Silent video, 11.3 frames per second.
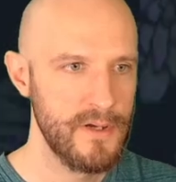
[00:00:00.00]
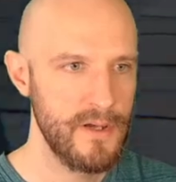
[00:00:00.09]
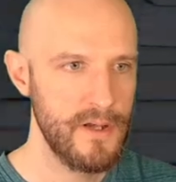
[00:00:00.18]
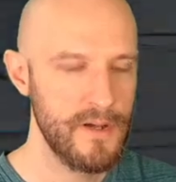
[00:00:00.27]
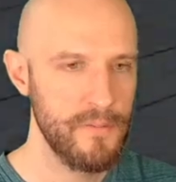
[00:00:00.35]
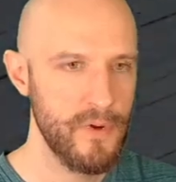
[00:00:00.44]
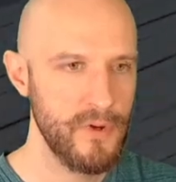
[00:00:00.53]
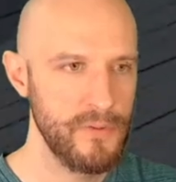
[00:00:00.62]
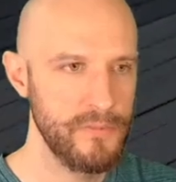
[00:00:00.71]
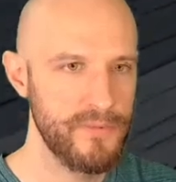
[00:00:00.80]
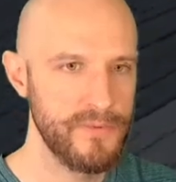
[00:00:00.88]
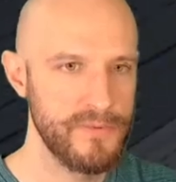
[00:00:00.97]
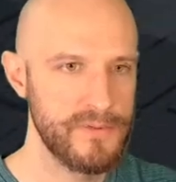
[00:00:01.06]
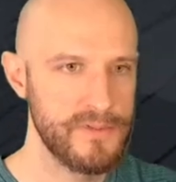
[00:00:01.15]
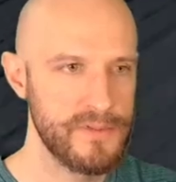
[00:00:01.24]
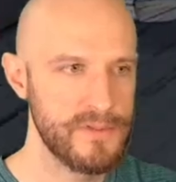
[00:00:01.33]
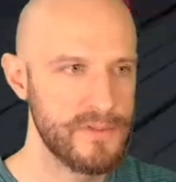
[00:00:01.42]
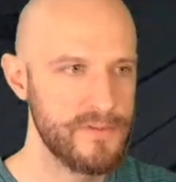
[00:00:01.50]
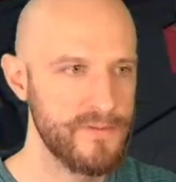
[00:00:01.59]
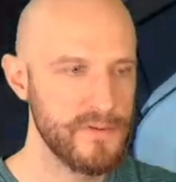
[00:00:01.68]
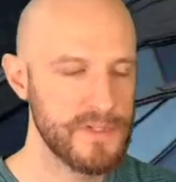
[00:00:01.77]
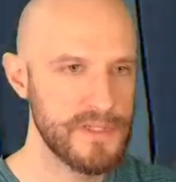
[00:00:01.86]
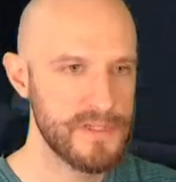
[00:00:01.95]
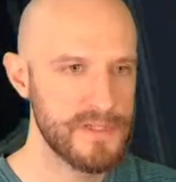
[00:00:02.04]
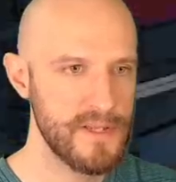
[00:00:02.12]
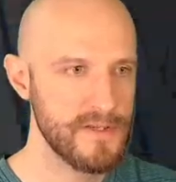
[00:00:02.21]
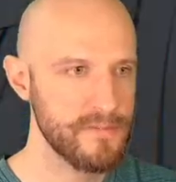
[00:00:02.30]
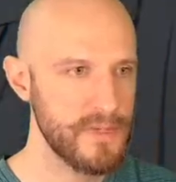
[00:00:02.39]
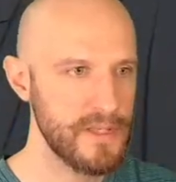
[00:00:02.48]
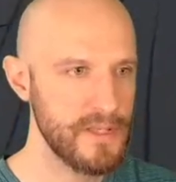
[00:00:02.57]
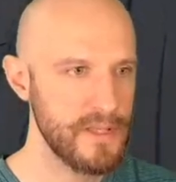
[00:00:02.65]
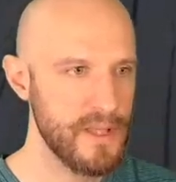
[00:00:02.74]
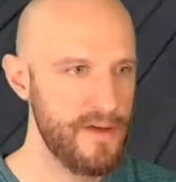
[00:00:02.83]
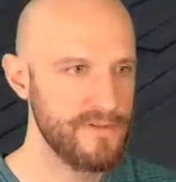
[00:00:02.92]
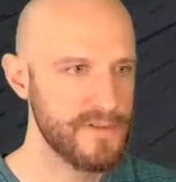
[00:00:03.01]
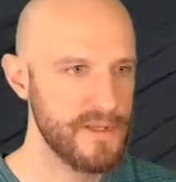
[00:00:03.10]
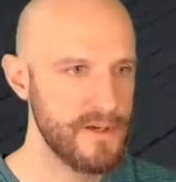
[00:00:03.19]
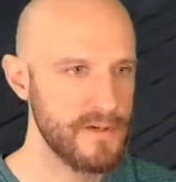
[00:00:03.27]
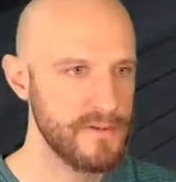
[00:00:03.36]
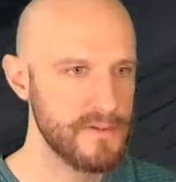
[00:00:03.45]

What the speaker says: Hope for it to send me left now.